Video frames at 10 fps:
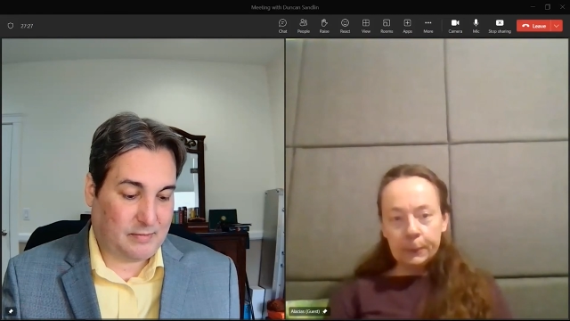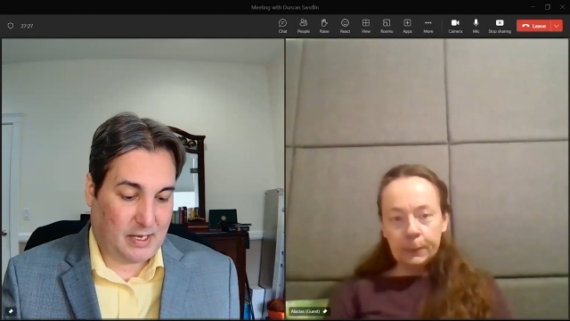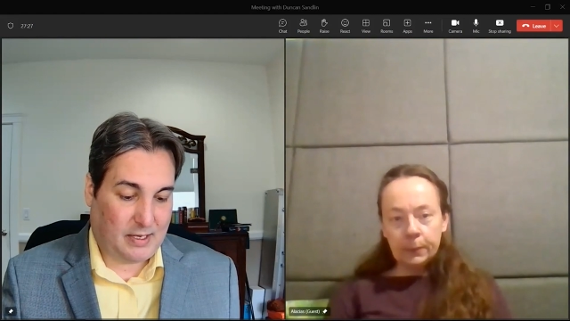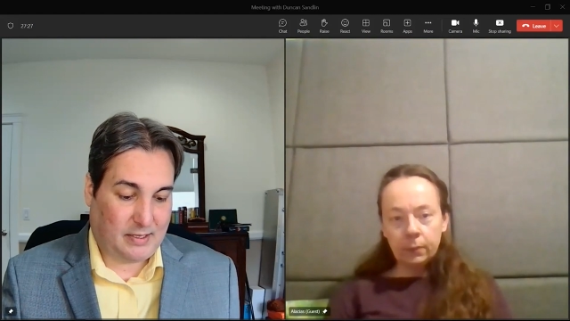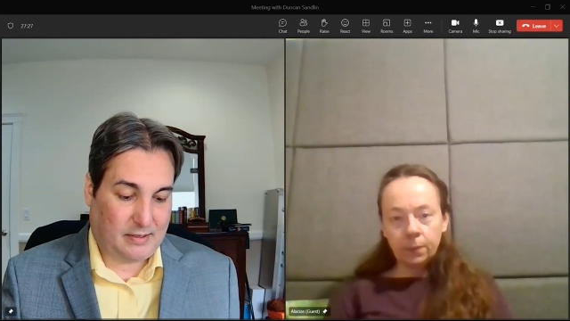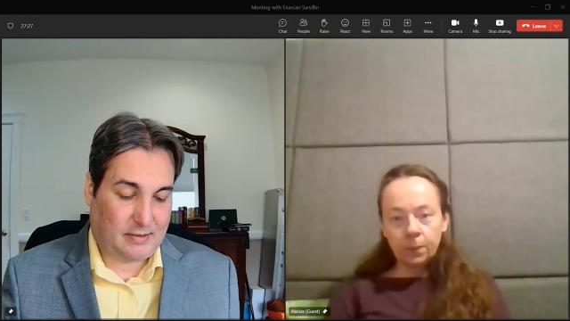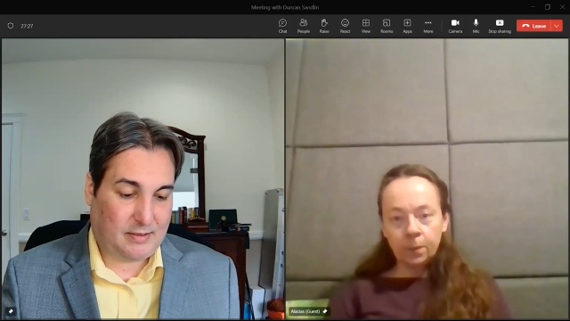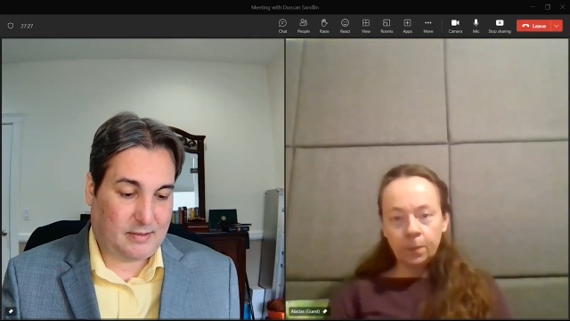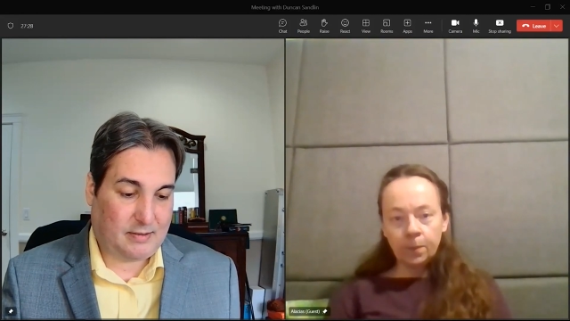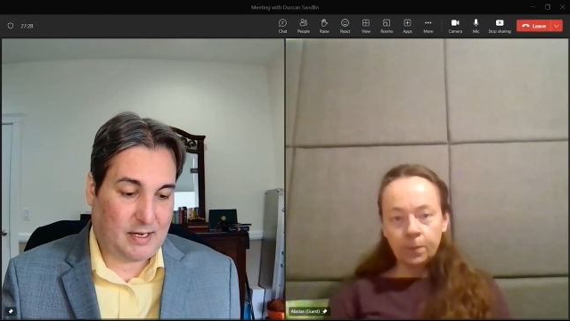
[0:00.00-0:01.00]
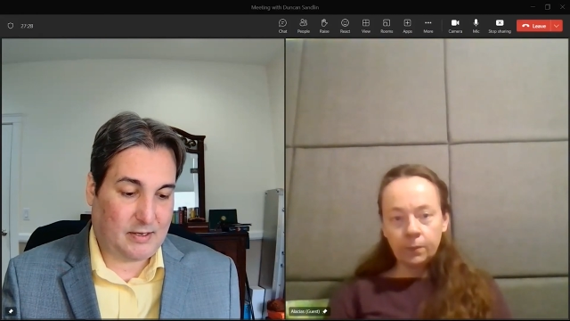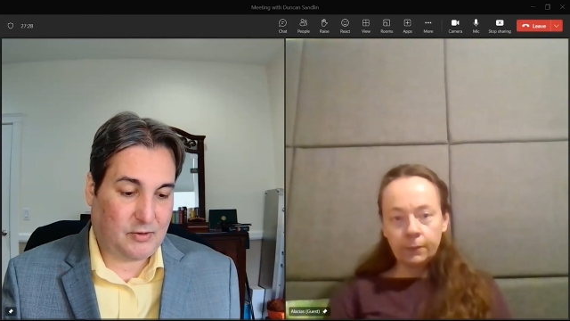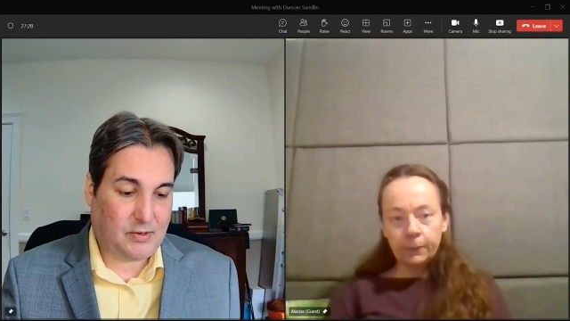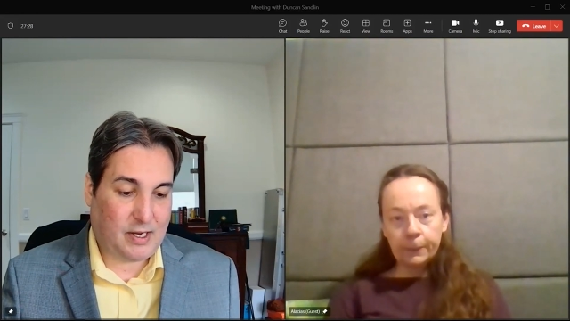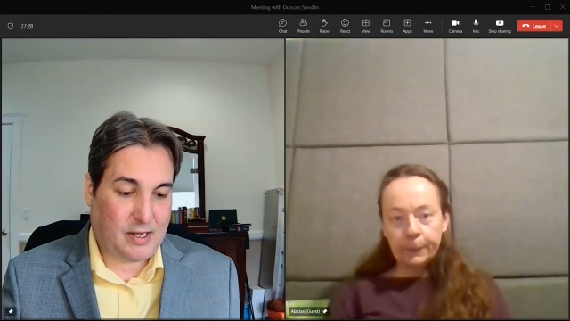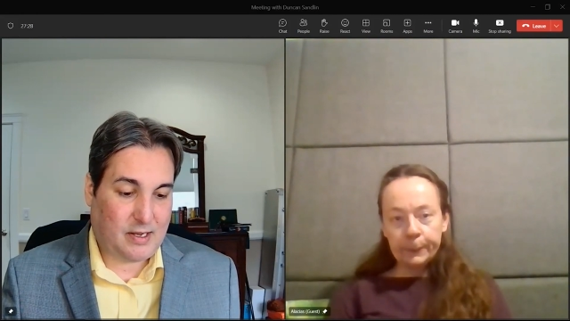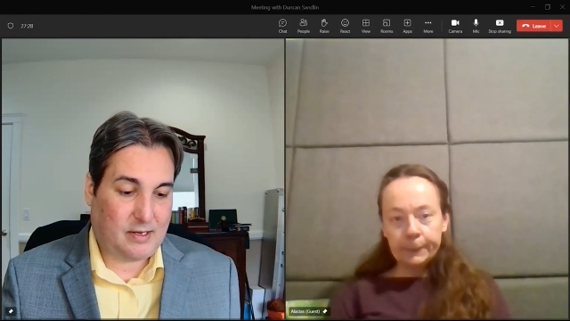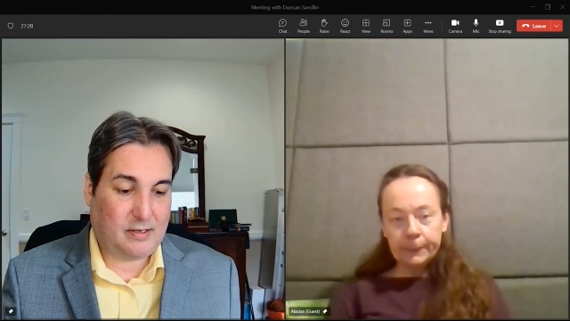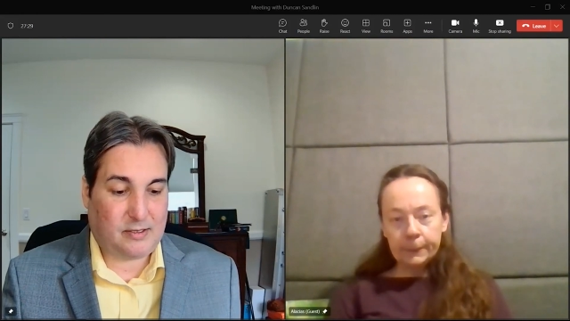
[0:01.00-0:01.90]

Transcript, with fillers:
Speaker 1: minus ten grand.